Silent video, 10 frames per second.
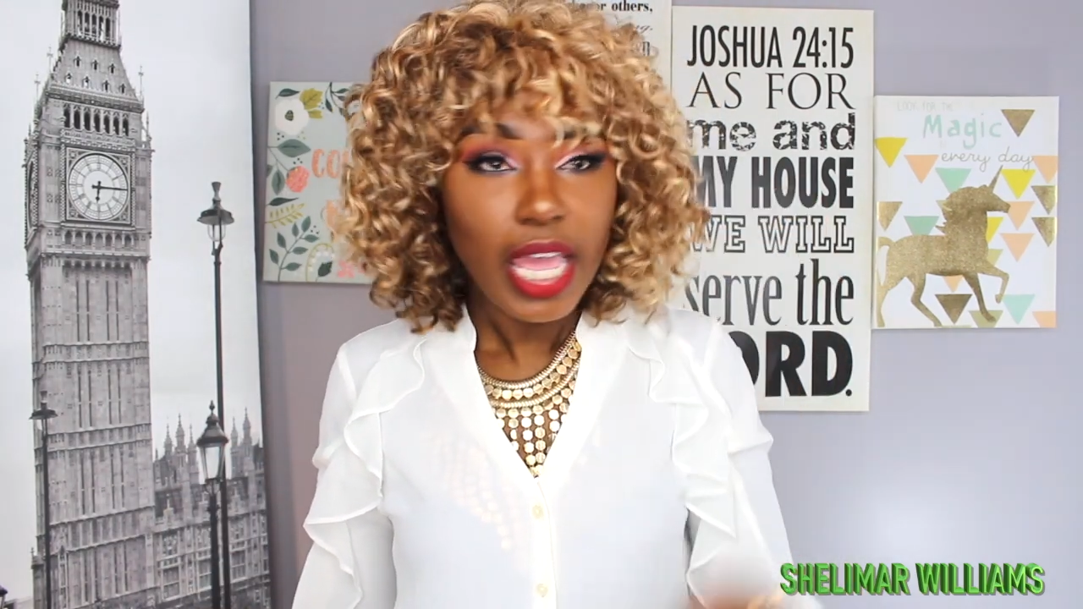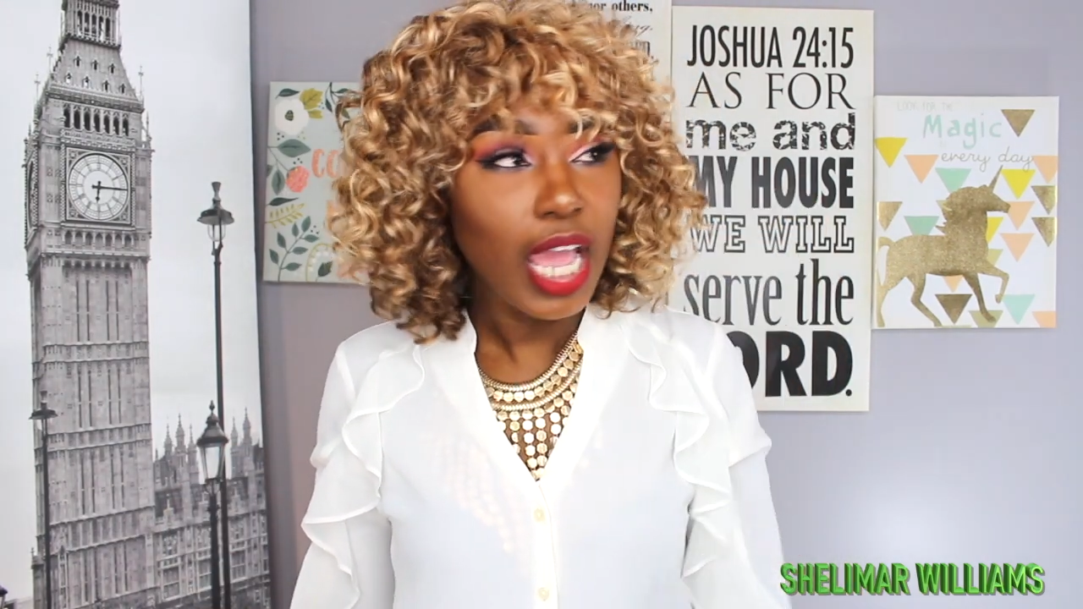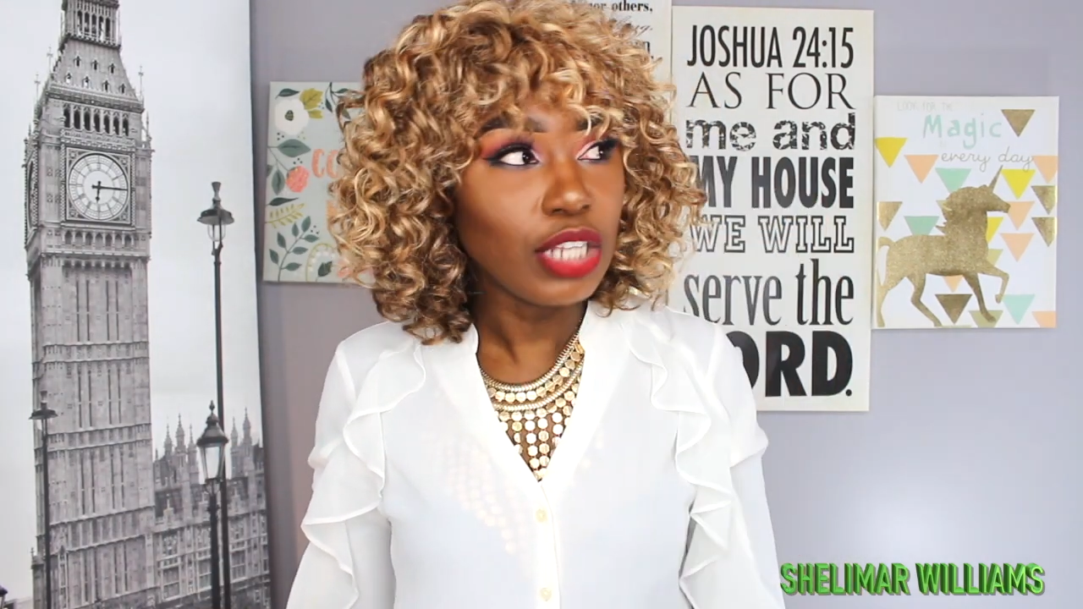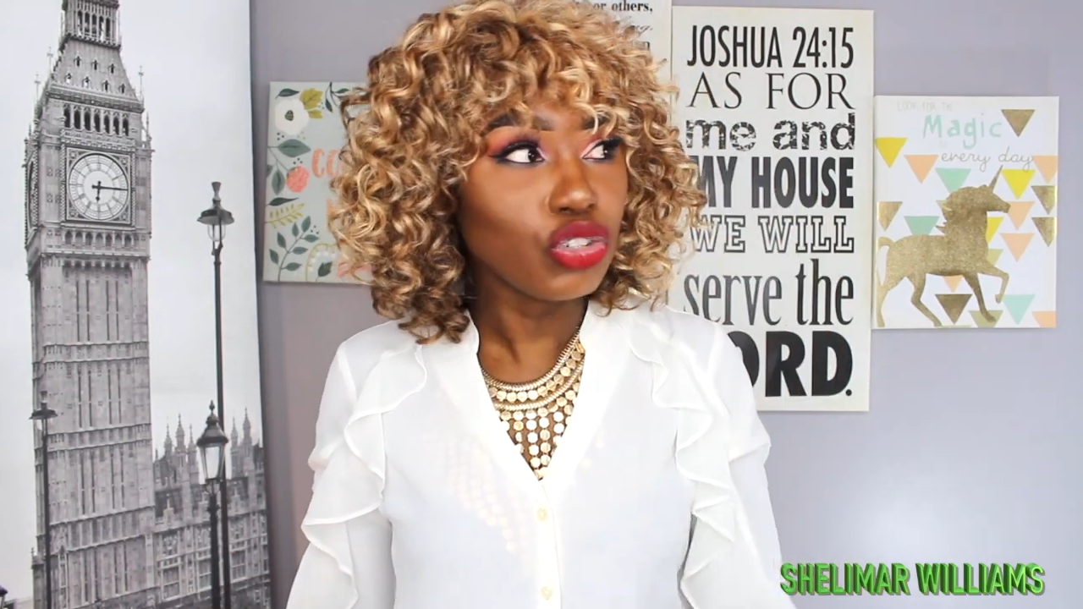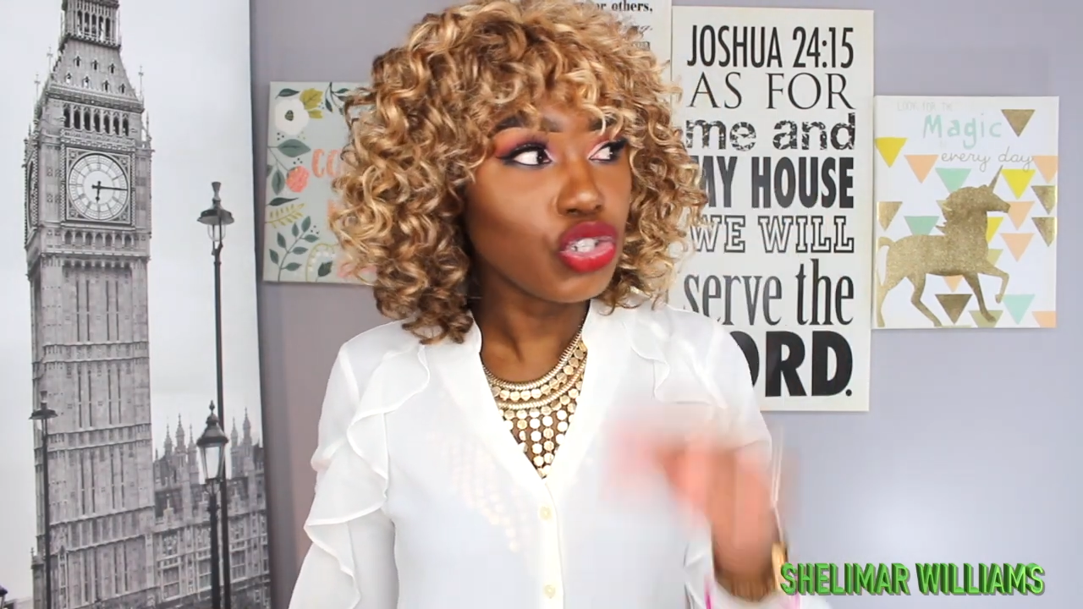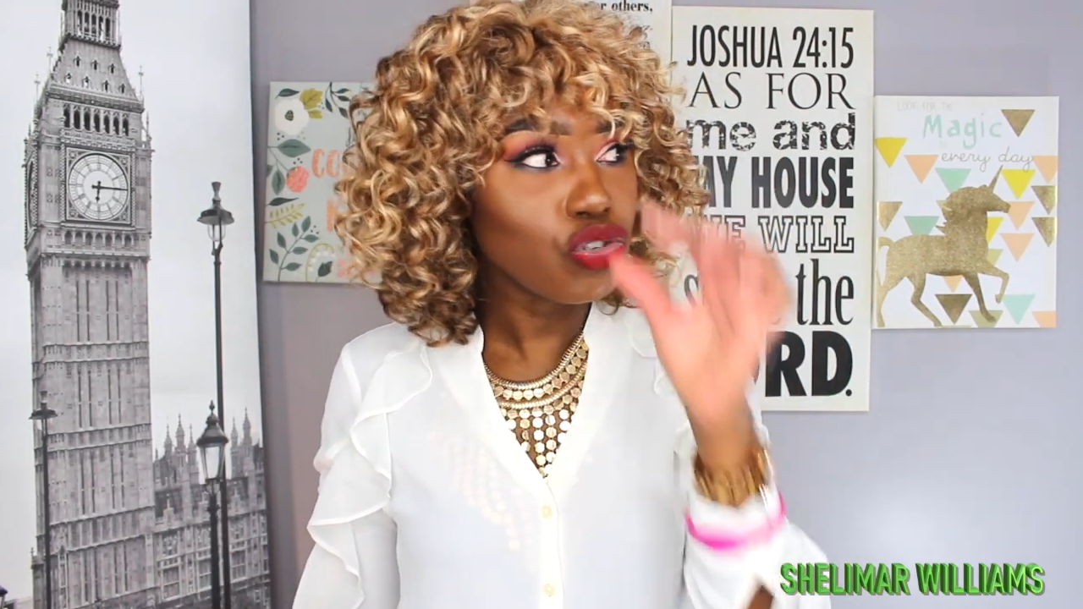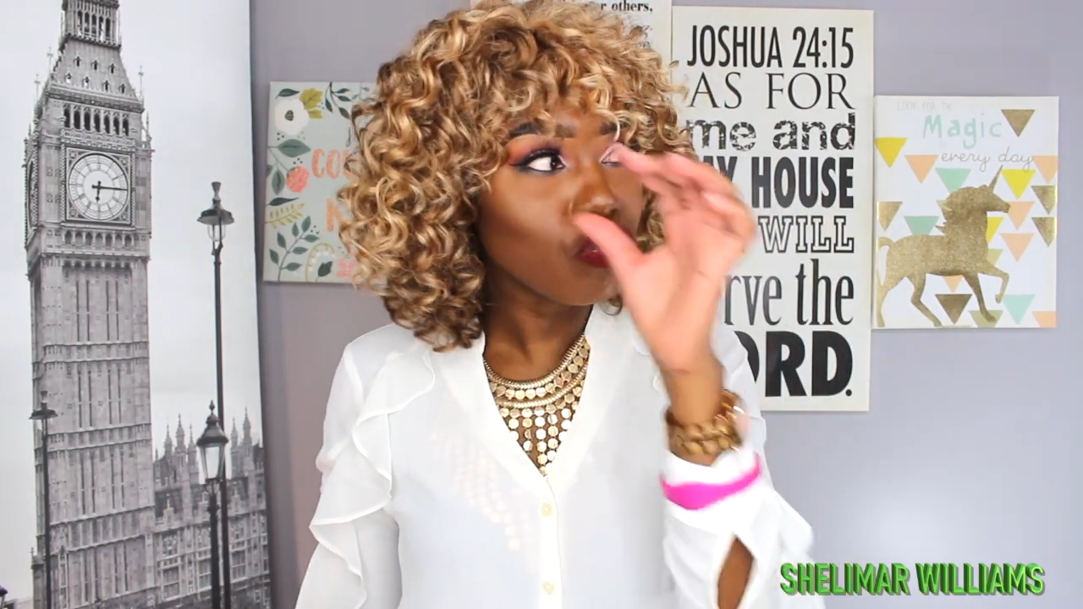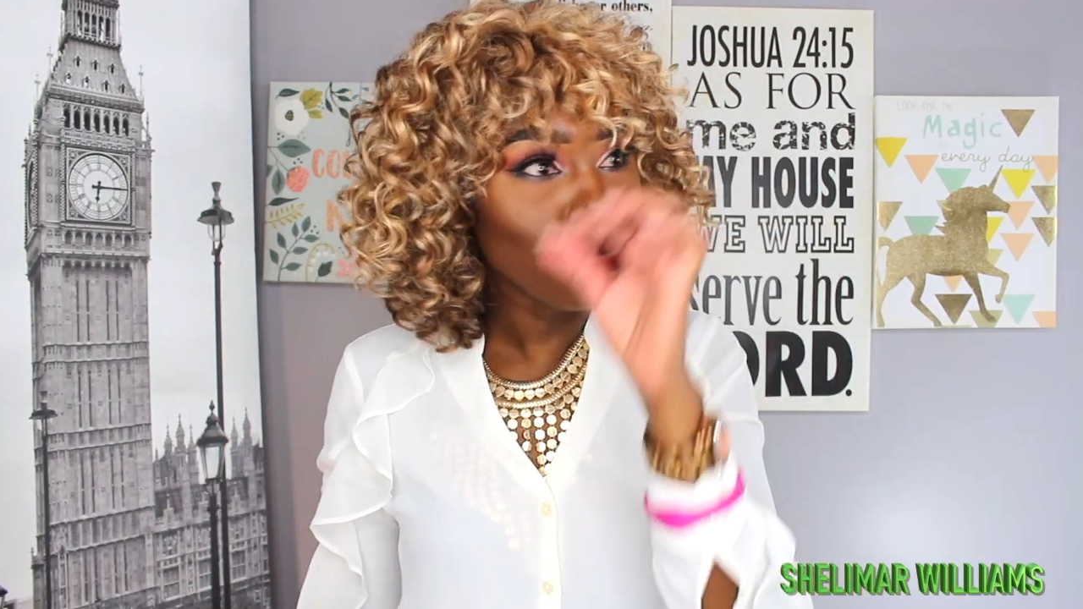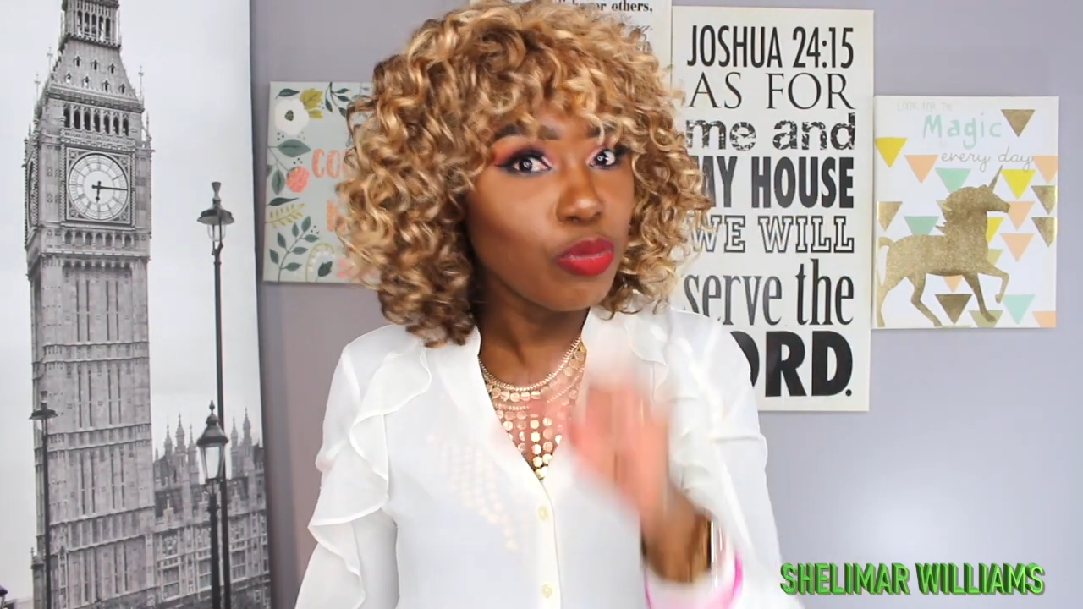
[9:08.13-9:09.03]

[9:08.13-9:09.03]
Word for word: and just